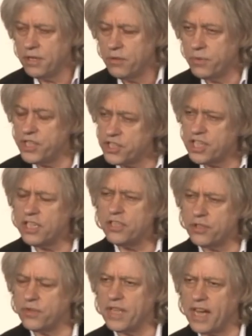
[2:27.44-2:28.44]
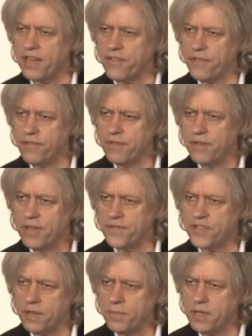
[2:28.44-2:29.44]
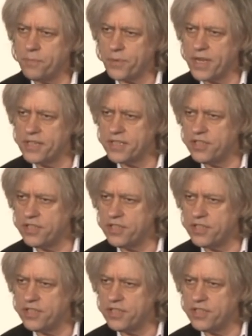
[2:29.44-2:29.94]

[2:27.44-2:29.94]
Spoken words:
We still do that. If somebody breaks